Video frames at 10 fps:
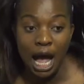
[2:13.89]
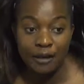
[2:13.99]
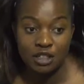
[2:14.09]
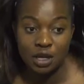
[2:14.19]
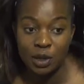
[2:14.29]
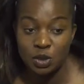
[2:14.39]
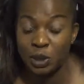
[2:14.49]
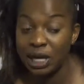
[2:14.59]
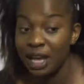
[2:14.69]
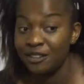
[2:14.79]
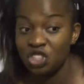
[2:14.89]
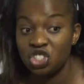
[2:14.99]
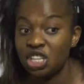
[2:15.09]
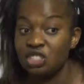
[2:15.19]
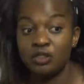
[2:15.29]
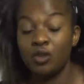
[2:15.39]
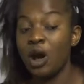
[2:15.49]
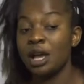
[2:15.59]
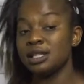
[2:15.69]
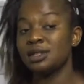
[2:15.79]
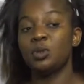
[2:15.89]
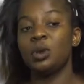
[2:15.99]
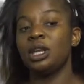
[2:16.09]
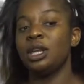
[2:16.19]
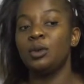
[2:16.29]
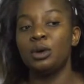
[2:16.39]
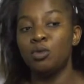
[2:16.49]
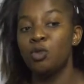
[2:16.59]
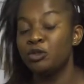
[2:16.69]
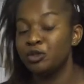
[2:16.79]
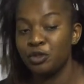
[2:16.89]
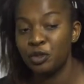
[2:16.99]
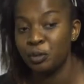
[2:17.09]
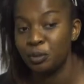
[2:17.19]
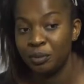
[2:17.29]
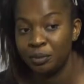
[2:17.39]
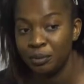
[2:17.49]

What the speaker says: afterwards, when life had changed for us, when we moved from